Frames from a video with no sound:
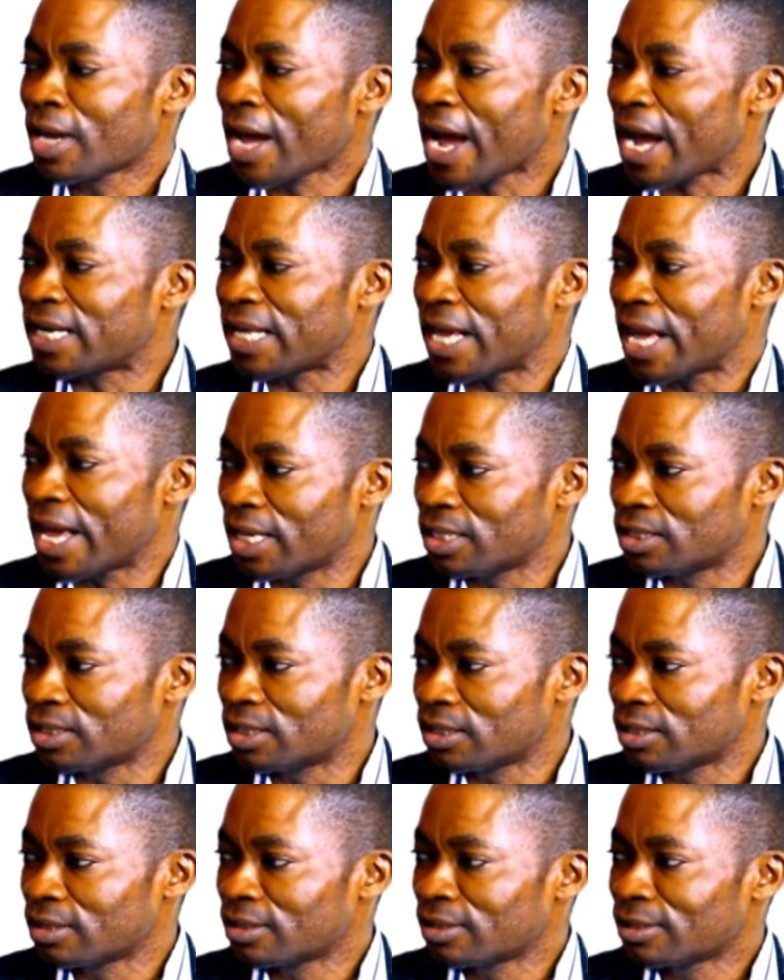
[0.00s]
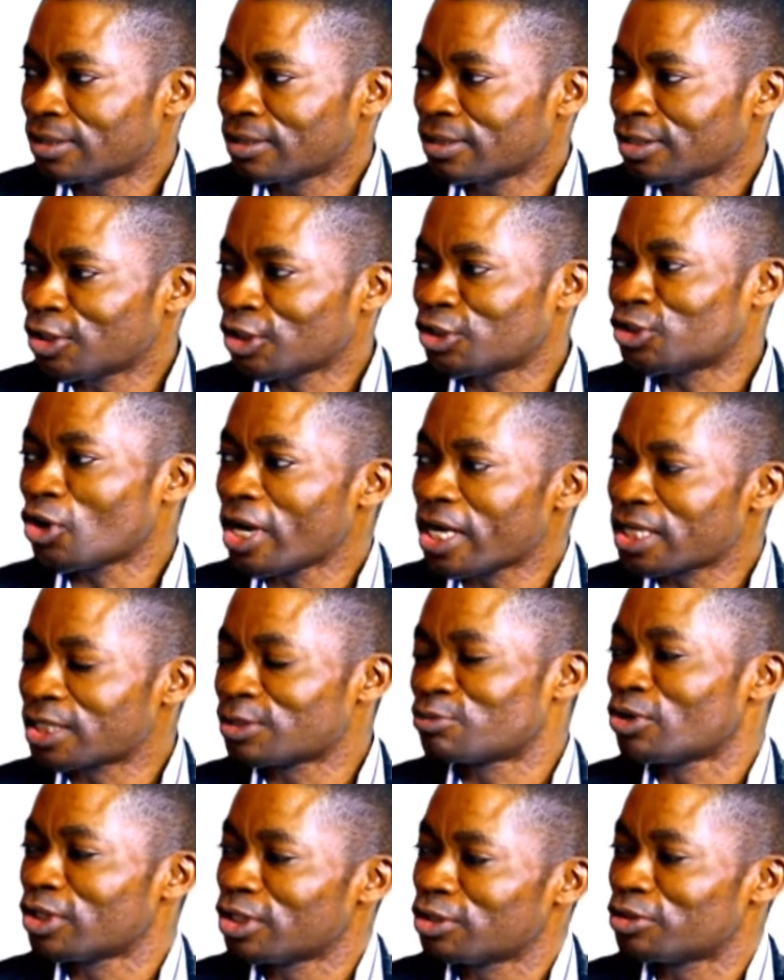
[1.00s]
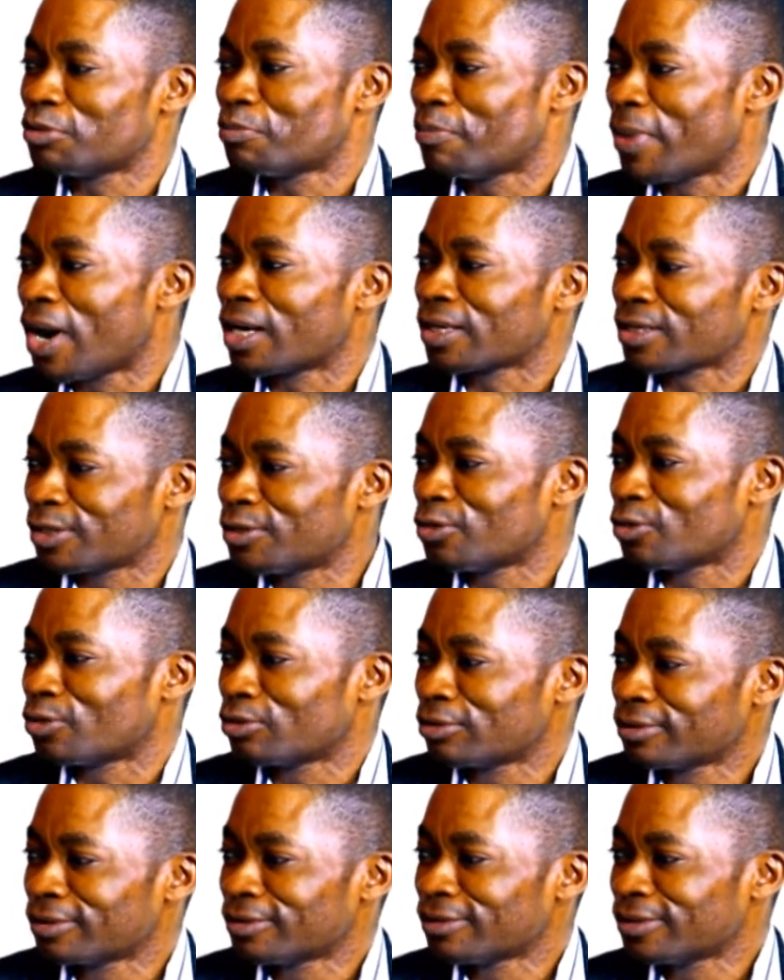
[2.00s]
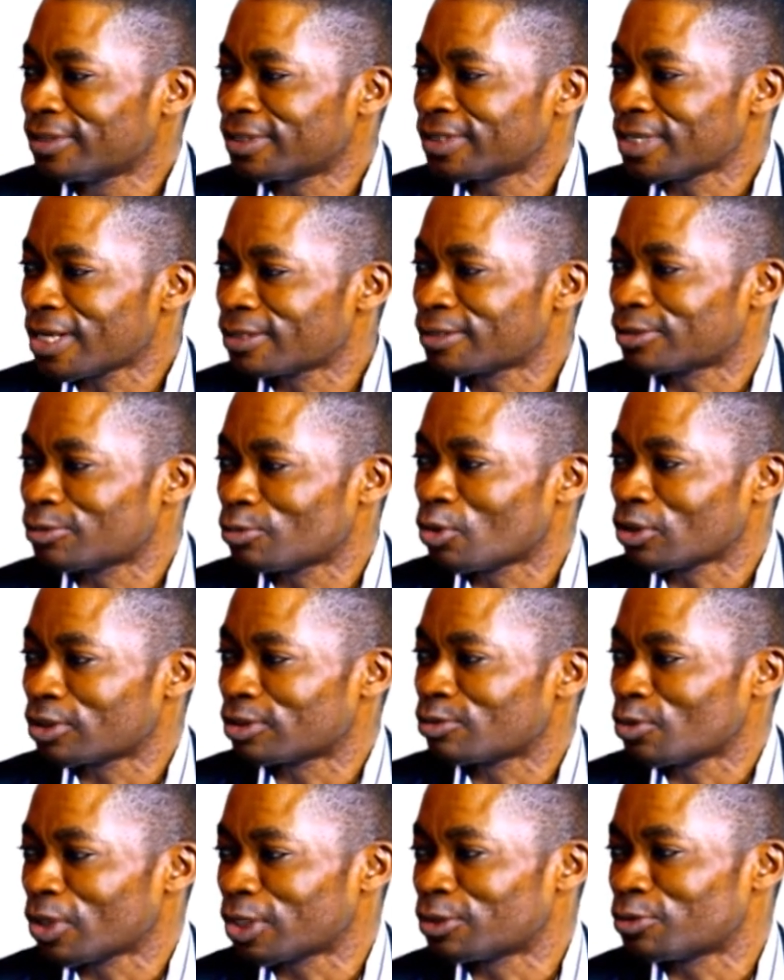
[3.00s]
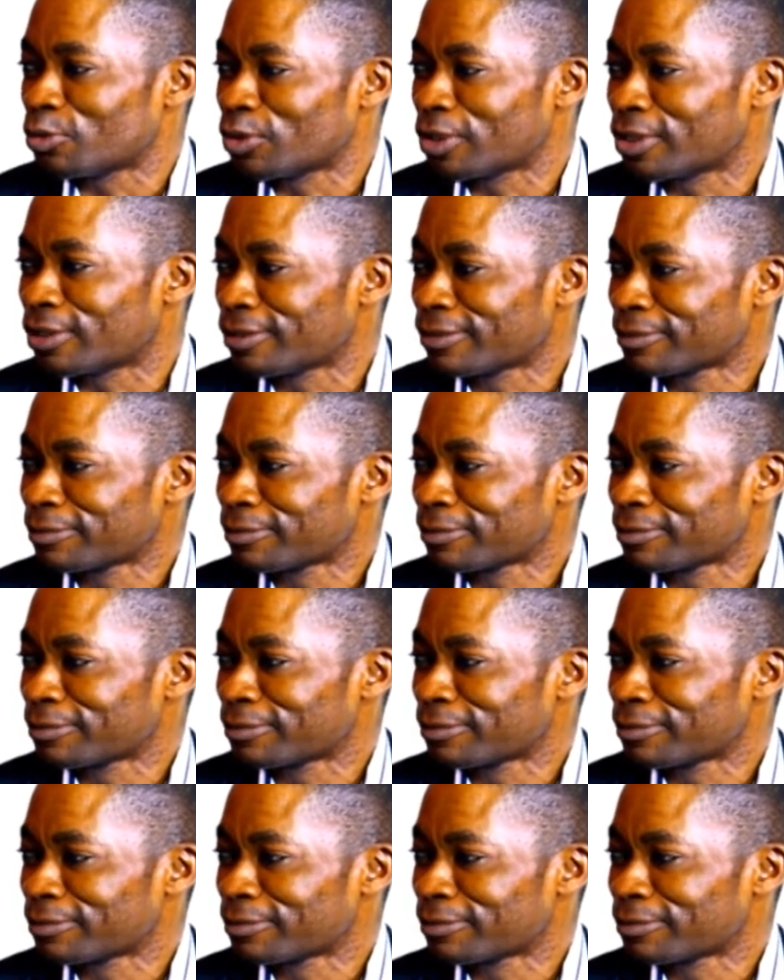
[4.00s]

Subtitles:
at the end your dollars going into the bank. You know, tells you what you are doing.